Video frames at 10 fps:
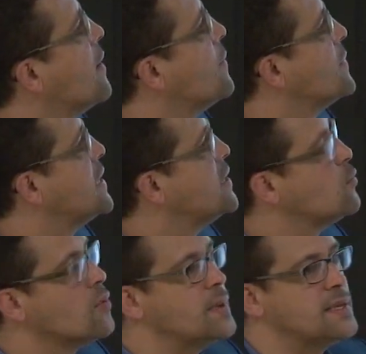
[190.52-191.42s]
Um, he
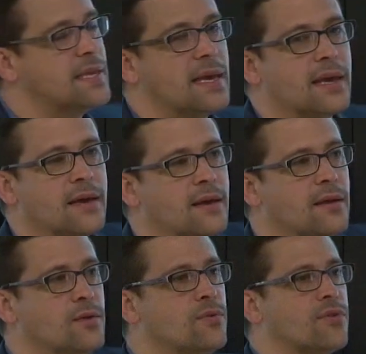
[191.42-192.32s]
will be
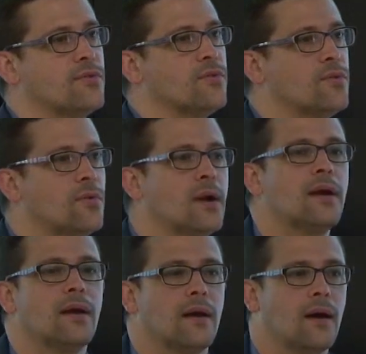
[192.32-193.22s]
taking you through
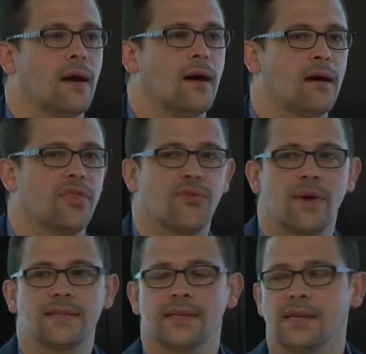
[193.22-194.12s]
uh,
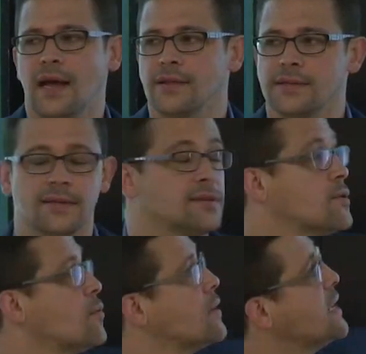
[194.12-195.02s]
threats and analysis.
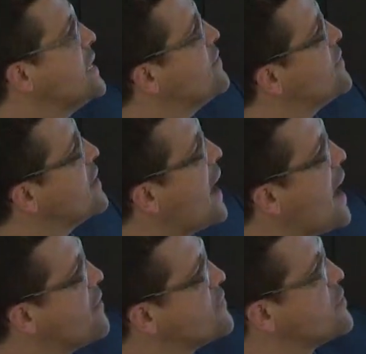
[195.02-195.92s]
So even
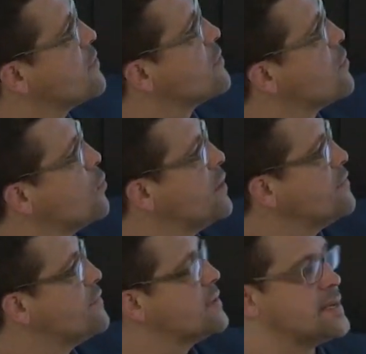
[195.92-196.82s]
after
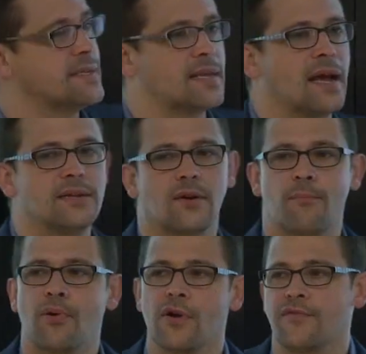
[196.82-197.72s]
we've designed our
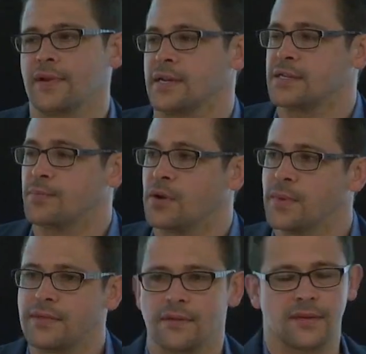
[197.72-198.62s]
perfect
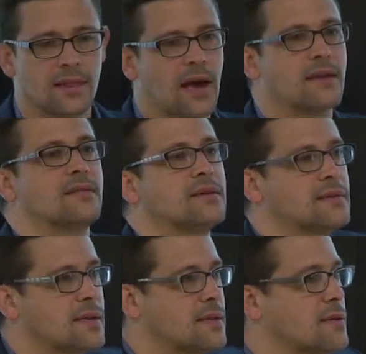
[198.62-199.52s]
experiment, there's a lot of
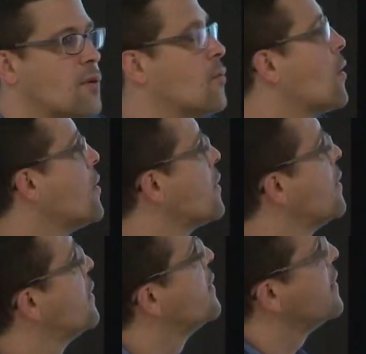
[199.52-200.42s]
things that can go wrong.
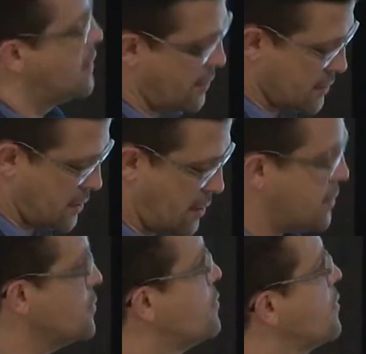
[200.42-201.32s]
He'll
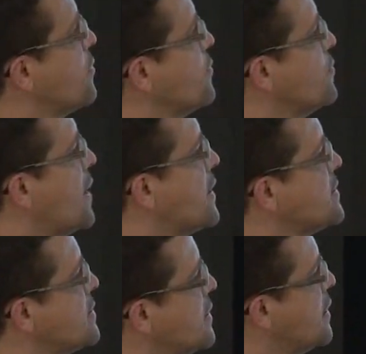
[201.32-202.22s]
talk you through
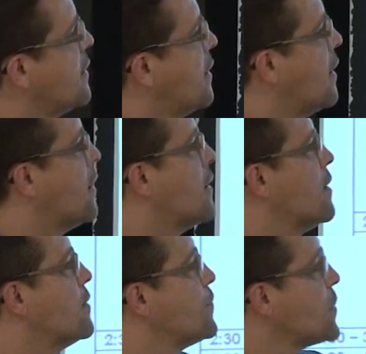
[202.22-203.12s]
that.
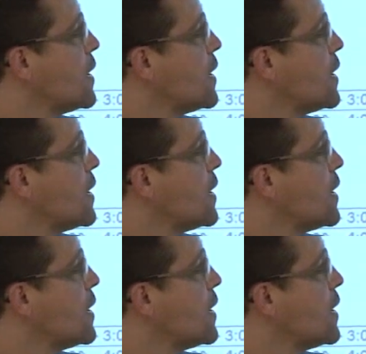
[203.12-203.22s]
Uh,